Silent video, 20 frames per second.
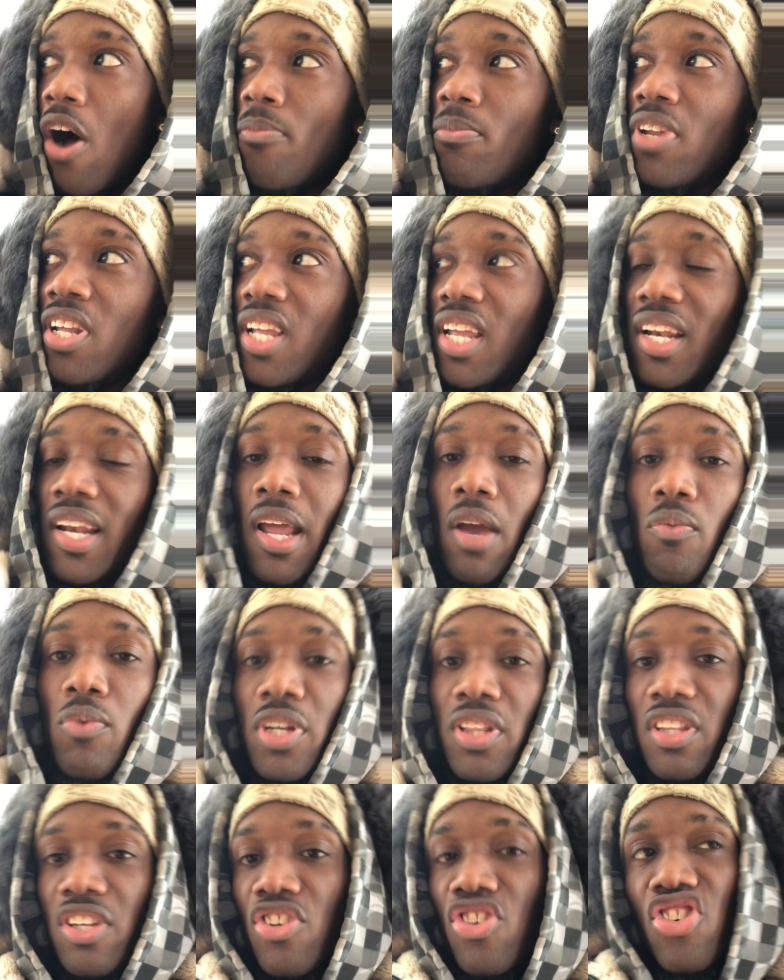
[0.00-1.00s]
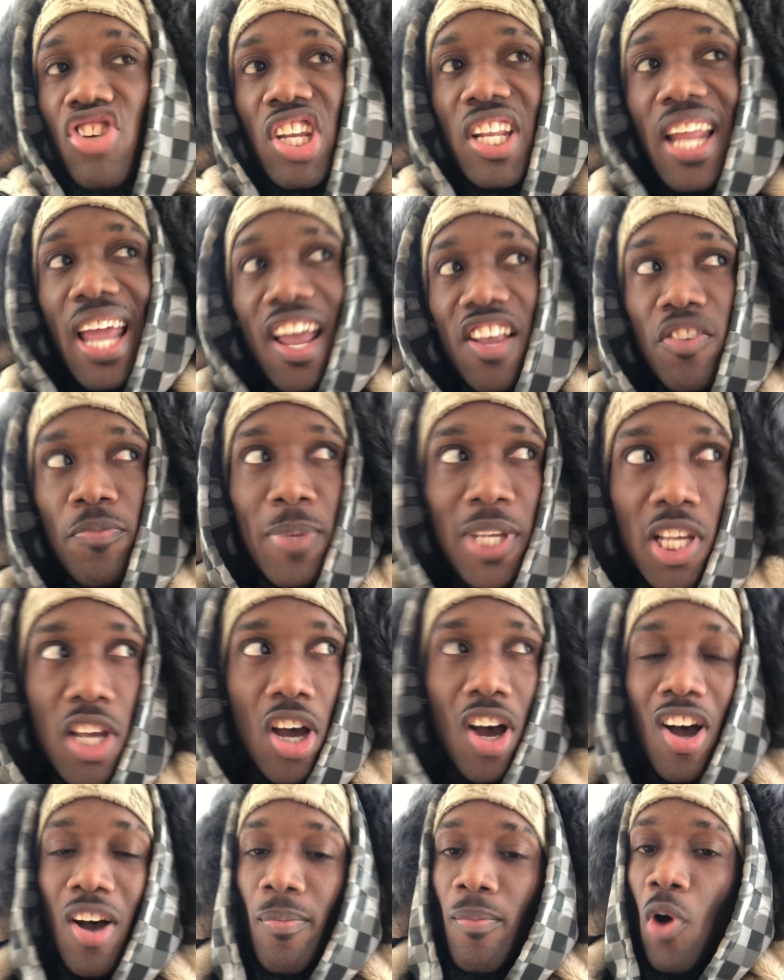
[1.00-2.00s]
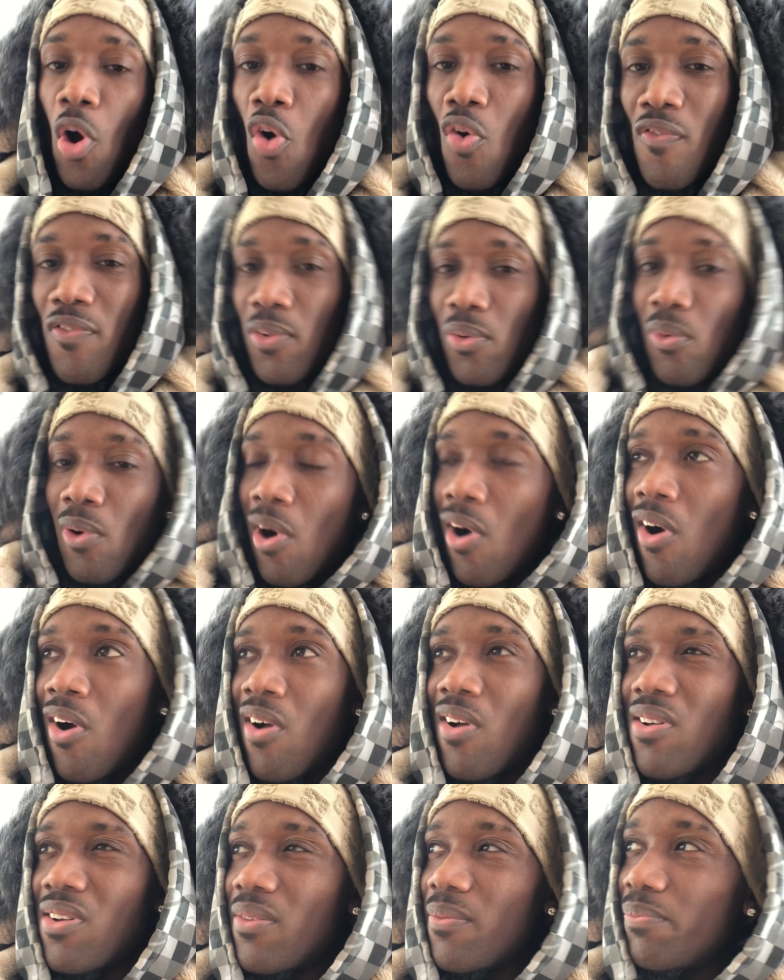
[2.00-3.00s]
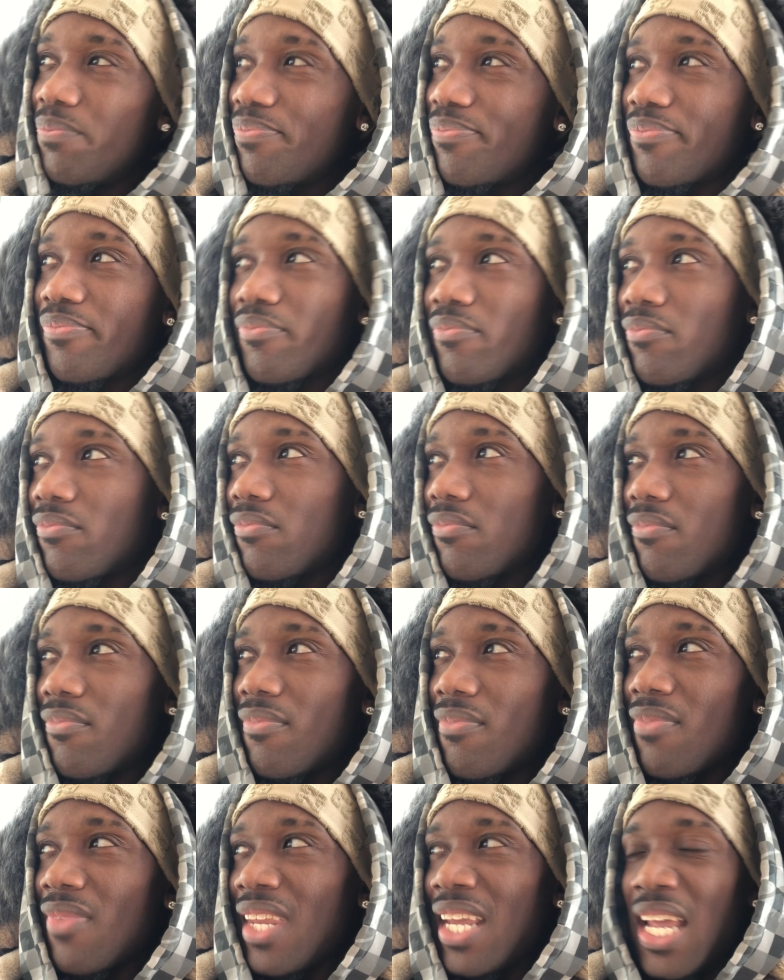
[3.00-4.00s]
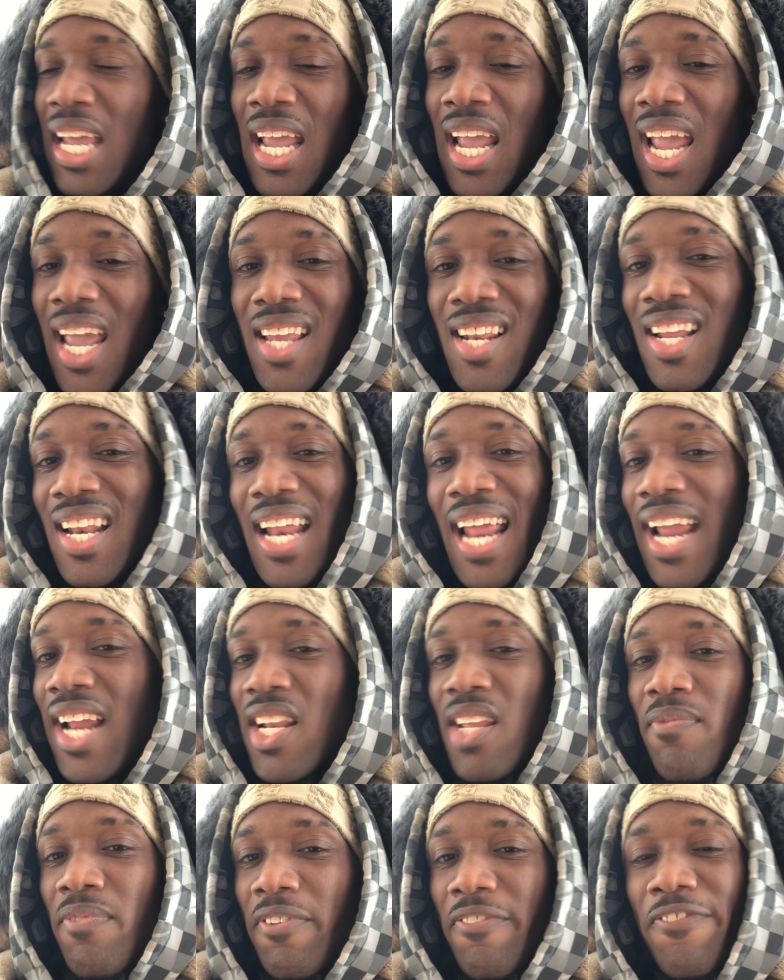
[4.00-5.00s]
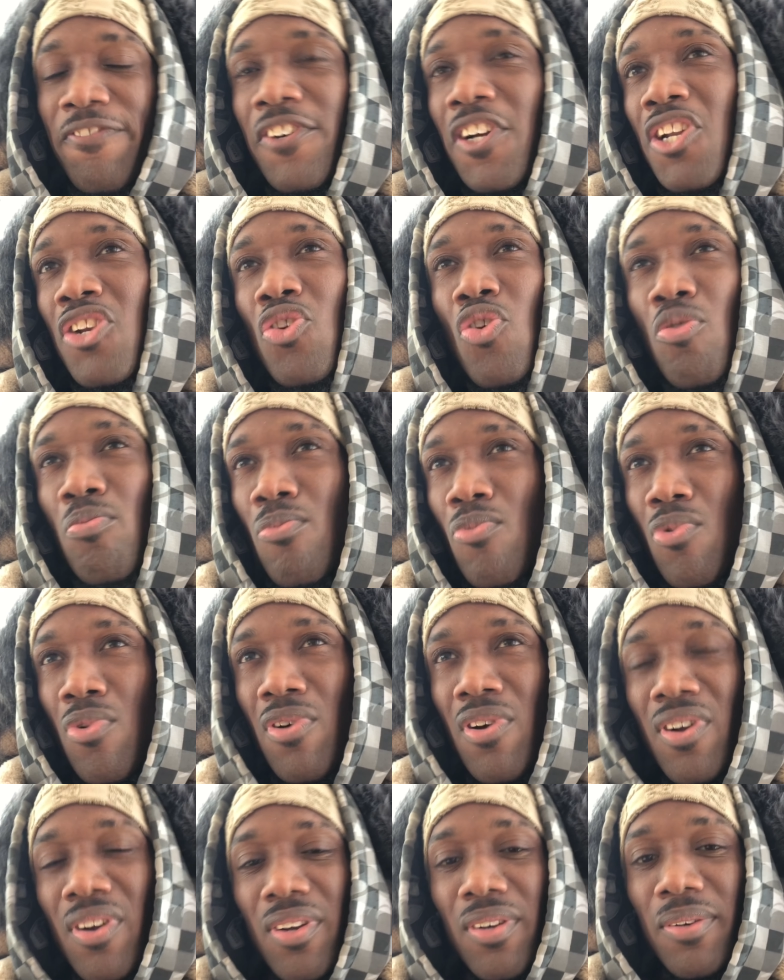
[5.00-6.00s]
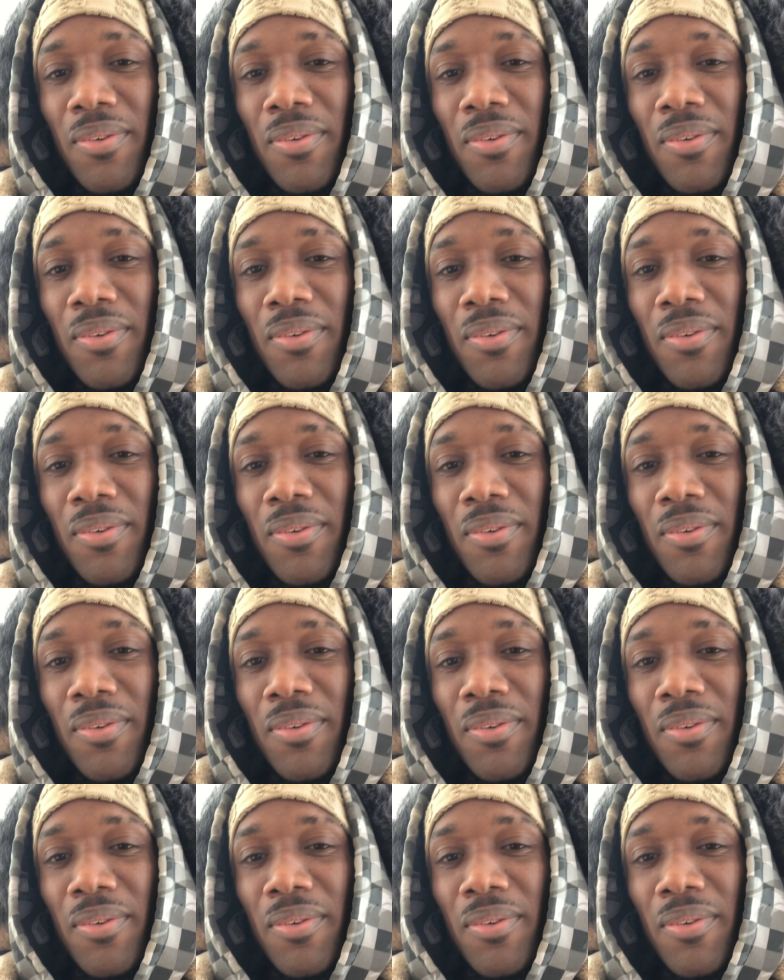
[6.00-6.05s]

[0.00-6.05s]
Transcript: I'm looking at what this shit has become overall, and it ain't even fun no more.